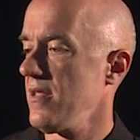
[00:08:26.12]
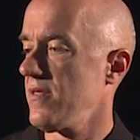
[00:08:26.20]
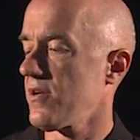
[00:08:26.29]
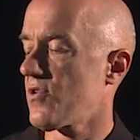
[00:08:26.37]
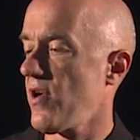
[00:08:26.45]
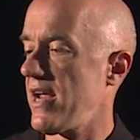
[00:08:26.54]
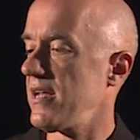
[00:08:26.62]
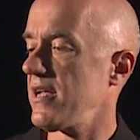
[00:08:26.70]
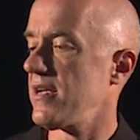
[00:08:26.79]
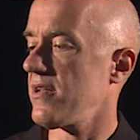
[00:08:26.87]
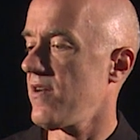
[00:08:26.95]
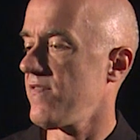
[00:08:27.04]
the
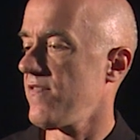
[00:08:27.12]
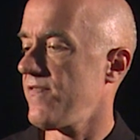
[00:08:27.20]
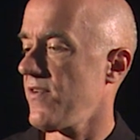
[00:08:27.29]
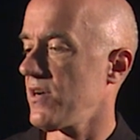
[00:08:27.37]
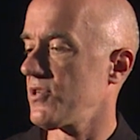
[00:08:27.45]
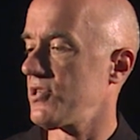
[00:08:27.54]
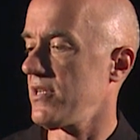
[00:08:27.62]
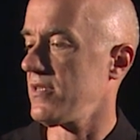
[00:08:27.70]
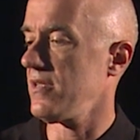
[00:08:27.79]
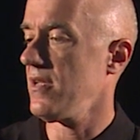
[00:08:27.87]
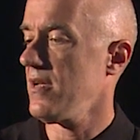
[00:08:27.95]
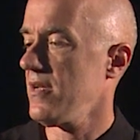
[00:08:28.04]
gradient of a
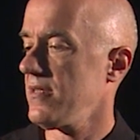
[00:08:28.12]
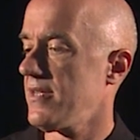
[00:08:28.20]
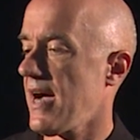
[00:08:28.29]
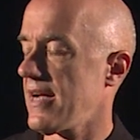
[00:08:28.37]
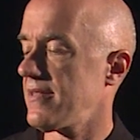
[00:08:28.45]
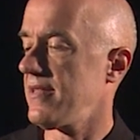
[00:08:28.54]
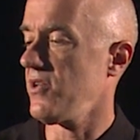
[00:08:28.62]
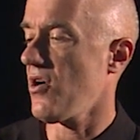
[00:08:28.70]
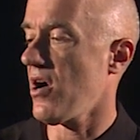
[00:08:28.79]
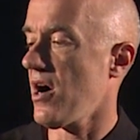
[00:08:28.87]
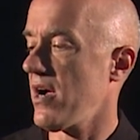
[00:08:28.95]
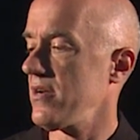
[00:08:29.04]
function dot
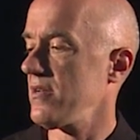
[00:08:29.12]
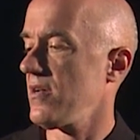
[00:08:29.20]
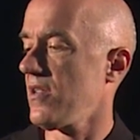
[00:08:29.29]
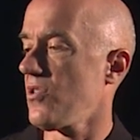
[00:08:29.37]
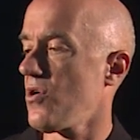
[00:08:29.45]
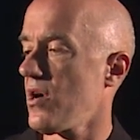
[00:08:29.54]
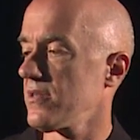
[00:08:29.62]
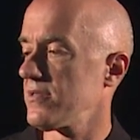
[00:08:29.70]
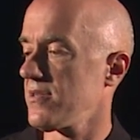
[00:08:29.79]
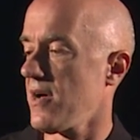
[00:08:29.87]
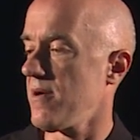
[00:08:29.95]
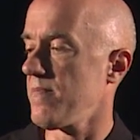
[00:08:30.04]
dr along
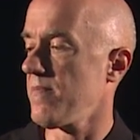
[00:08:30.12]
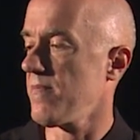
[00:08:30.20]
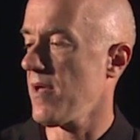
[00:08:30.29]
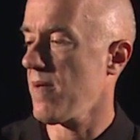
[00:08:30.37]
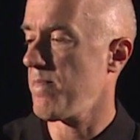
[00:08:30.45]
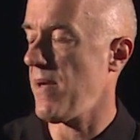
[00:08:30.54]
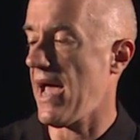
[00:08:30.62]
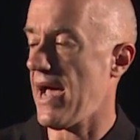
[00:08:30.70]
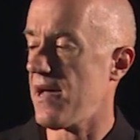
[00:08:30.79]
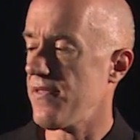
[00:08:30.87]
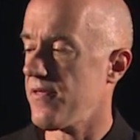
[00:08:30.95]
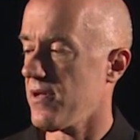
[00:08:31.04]
some
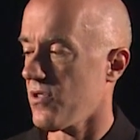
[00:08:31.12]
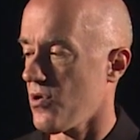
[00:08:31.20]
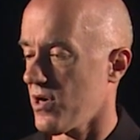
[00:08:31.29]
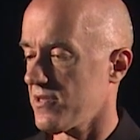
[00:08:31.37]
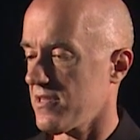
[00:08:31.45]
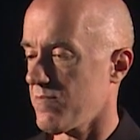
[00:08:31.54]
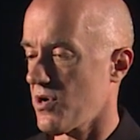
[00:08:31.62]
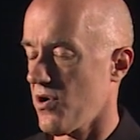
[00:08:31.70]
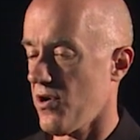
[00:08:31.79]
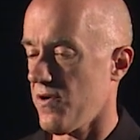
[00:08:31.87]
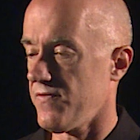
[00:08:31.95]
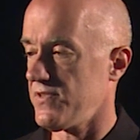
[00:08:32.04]
path, along some
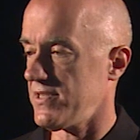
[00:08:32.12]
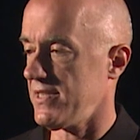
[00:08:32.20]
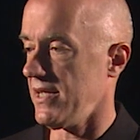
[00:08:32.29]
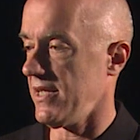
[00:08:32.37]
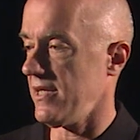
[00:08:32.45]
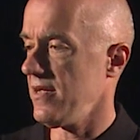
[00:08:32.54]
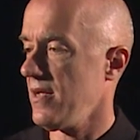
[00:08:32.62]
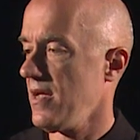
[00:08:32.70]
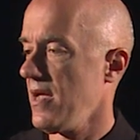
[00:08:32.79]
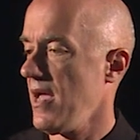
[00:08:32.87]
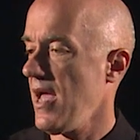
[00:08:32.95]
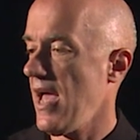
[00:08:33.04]
curve C.
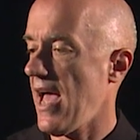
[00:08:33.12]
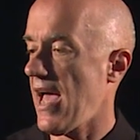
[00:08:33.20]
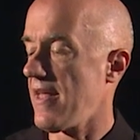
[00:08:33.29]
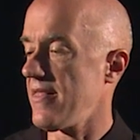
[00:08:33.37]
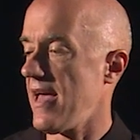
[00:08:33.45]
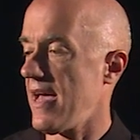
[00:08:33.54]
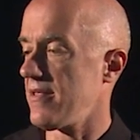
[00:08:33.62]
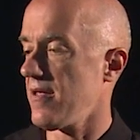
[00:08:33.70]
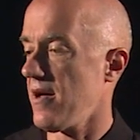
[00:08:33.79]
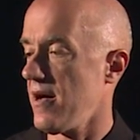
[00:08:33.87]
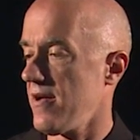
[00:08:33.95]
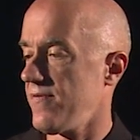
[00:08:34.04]
And then
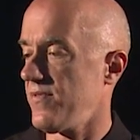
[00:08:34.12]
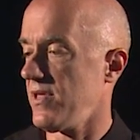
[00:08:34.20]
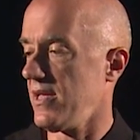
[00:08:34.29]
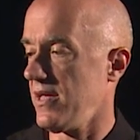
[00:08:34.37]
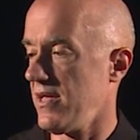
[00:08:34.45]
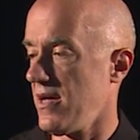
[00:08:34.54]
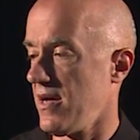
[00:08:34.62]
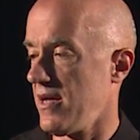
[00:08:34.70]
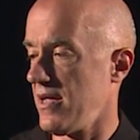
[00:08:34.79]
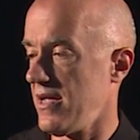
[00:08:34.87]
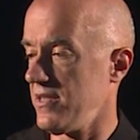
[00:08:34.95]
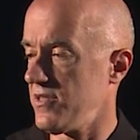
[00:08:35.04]
if the
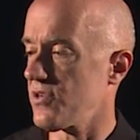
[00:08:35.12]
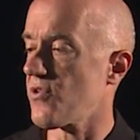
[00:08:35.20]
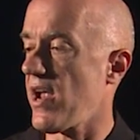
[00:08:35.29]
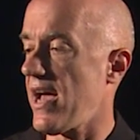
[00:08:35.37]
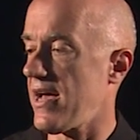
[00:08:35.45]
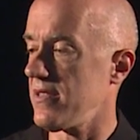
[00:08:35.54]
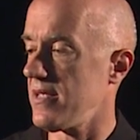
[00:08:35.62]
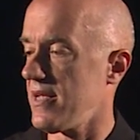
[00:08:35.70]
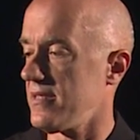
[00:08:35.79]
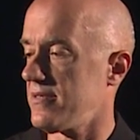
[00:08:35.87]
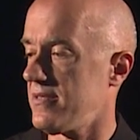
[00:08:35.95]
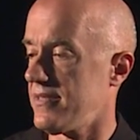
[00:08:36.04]
integrand
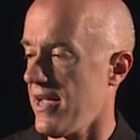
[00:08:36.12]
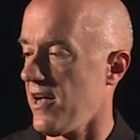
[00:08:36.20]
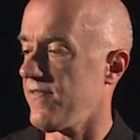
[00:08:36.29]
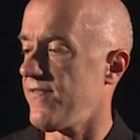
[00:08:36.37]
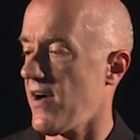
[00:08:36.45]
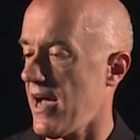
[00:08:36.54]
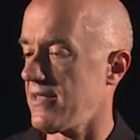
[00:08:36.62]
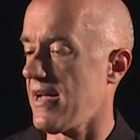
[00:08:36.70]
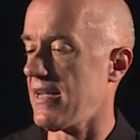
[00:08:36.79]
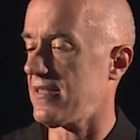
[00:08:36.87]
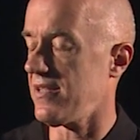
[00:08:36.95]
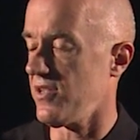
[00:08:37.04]
is del phi
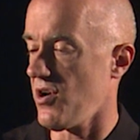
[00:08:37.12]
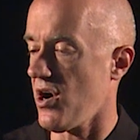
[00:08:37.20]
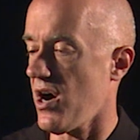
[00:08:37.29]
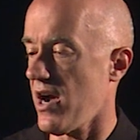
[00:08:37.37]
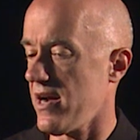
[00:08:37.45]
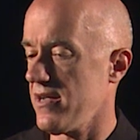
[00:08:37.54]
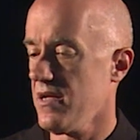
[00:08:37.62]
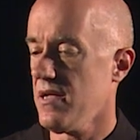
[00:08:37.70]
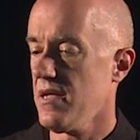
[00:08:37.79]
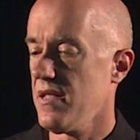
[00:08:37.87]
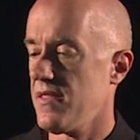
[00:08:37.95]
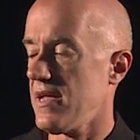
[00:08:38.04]
dot dr,
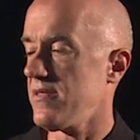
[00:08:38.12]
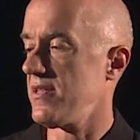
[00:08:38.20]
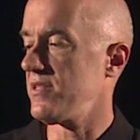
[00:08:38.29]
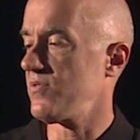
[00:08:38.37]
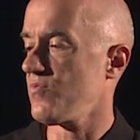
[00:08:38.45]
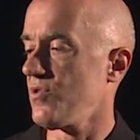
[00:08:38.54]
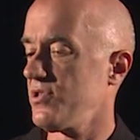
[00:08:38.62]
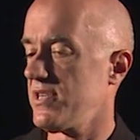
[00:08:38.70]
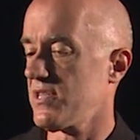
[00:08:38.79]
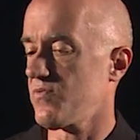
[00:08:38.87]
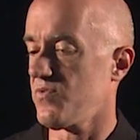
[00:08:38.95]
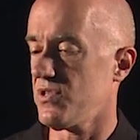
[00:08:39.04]
then this will
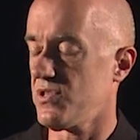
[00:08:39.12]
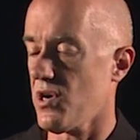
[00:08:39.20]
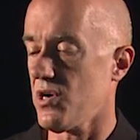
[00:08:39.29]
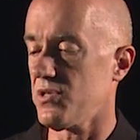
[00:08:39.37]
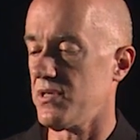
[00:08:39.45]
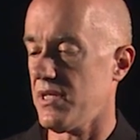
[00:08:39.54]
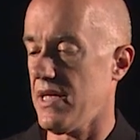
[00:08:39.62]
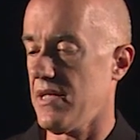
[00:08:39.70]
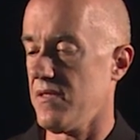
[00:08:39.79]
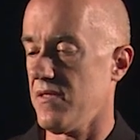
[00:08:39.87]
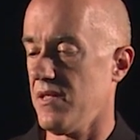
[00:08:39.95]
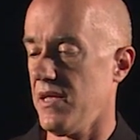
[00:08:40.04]
just result
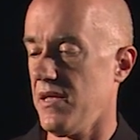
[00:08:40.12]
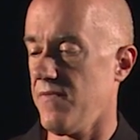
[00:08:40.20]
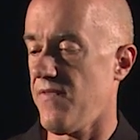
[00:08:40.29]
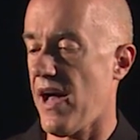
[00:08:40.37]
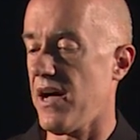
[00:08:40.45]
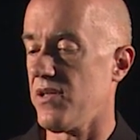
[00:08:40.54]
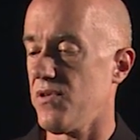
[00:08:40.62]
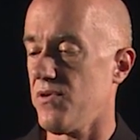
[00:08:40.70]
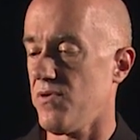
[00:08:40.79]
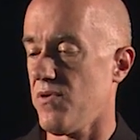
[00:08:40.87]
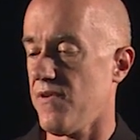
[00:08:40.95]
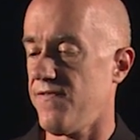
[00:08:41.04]
in the
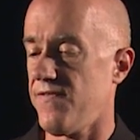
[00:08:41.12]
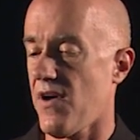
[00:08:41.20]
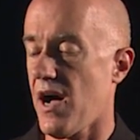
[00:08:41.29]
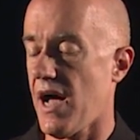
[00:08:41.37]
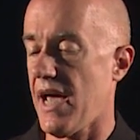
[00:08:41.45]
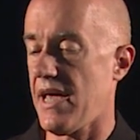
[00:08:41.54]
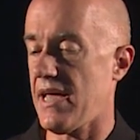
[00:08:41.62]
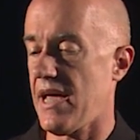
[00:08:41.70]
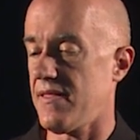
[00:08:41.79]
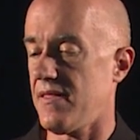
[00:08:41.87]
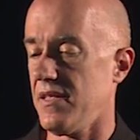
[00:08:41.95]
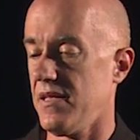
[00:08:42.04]
value of phi
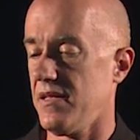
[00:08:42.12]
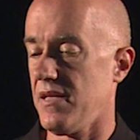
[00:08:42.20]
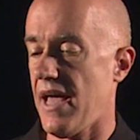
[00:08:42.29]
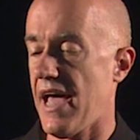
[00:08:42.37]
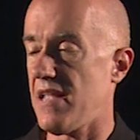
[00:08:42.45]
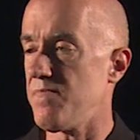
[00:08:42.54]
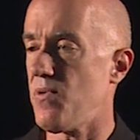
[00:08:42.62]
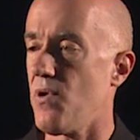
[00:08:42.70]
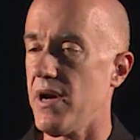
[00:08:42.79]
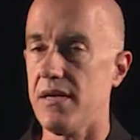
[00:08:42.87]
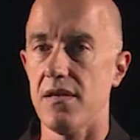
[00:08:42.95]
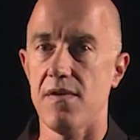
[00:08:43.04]
at the
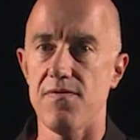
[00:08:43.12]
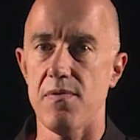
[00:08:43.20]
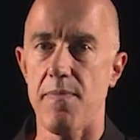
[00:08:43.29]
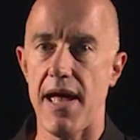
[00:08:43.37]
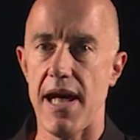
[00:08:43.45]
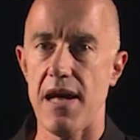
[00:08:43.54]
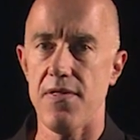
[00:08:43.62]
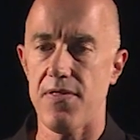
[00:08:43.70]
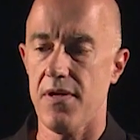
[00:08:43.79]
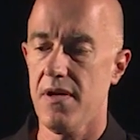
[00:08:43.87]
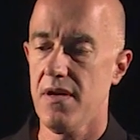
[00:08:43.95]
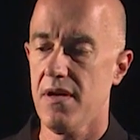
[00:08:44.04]
endpoint of the
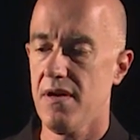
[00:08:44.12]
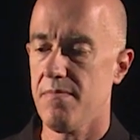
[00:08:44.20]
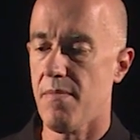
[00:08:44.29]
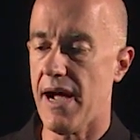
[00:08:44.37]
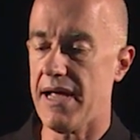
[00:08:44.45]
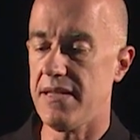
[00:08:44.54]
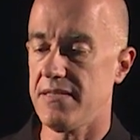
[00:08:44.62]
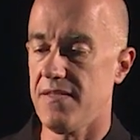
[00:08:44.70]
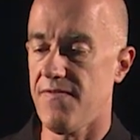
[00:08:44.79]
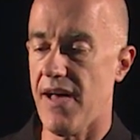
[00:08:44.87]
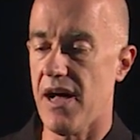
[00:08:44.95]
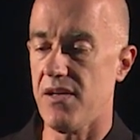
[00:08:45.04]
path minus
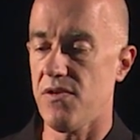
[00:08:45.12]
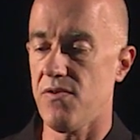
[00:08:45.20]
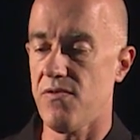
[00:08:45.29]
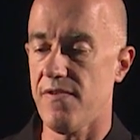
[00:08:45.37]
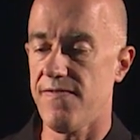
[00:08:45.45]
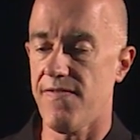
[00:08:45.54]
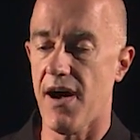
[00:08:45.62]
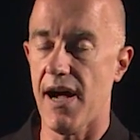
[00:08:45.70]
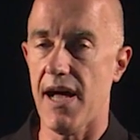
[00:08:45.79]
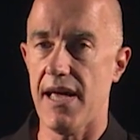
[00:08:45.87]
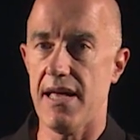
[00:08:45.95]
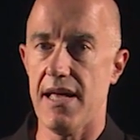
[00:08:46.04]
the value of
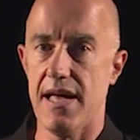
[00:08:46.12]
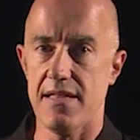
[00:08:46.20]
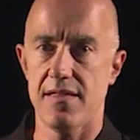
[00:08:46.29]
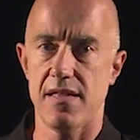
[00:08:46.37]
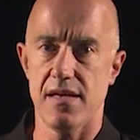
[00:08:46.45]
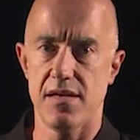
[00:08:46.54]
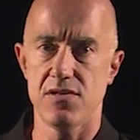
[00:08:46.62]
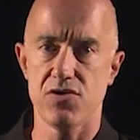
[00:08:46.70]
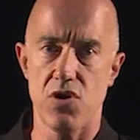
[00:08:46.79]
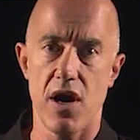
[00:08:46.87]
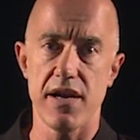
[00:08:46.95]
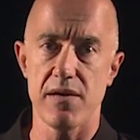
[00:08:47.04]
phi at the
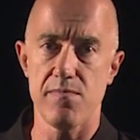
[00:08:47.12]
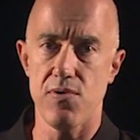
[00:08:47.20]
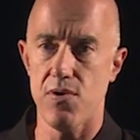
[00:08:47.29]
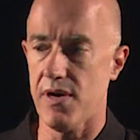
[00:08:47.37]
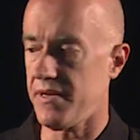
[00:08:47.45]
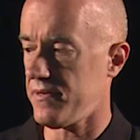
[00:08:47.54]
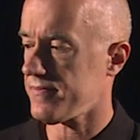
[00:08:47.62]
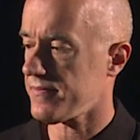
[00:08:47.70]
starting point.